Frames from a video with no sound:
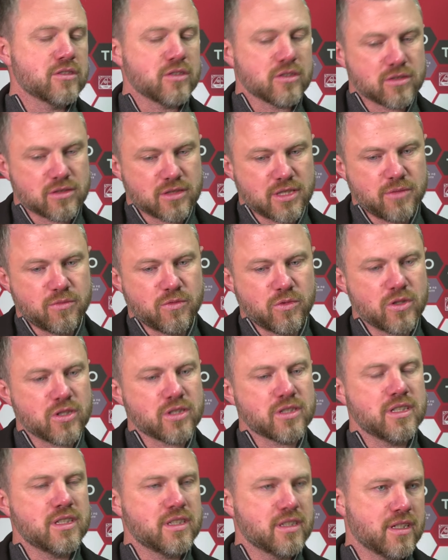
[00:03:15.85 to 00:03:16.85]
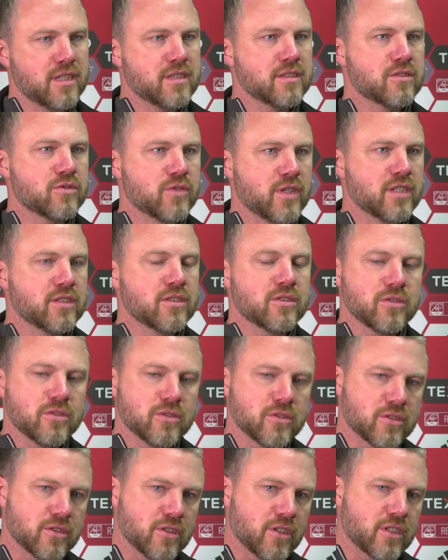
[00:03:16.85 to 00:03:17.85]
Just keep working and try
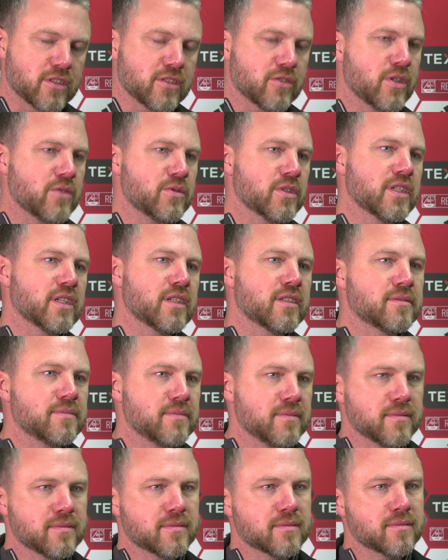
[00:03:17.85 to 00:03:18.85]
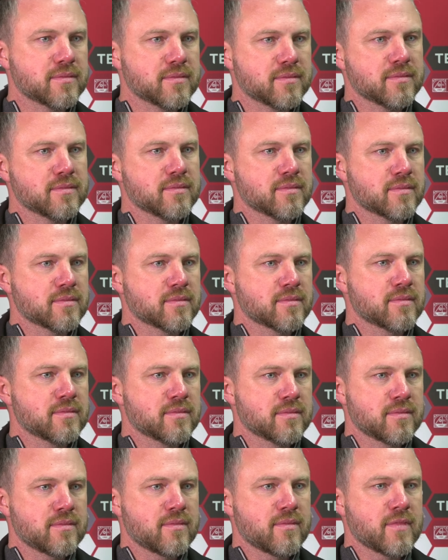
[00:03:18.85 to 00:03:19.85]
to turn it around again. Keep on making
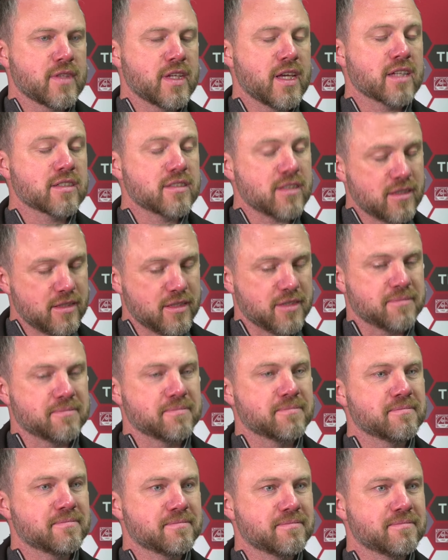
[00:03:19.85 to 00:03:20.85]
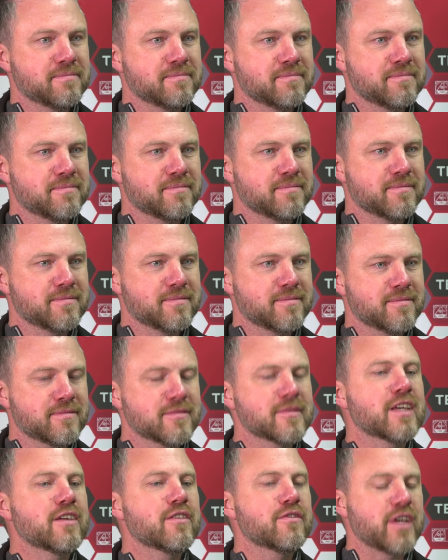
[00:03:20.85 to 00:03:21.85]
progress. Exactly. Thank you,
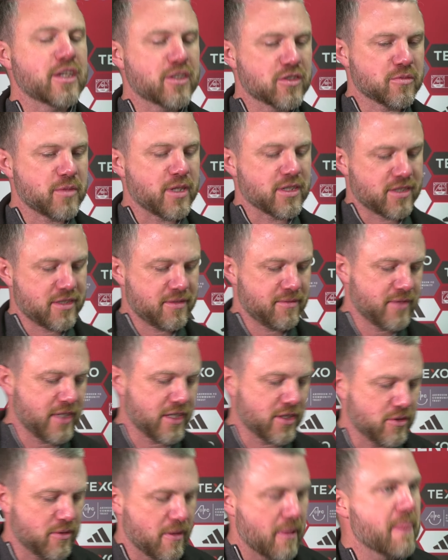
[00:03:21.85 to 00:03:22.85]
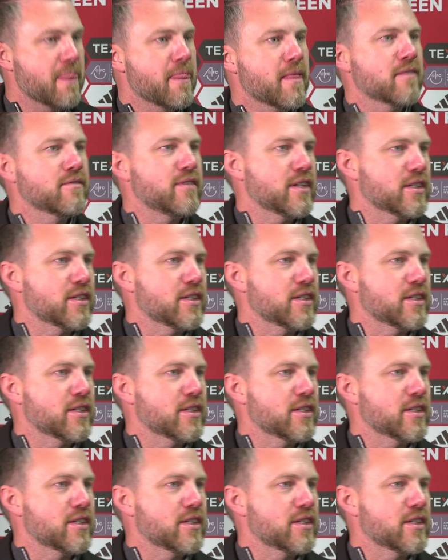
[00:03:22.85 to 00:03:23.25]
Jimmy. Thank you so much. Thank you. Thanks.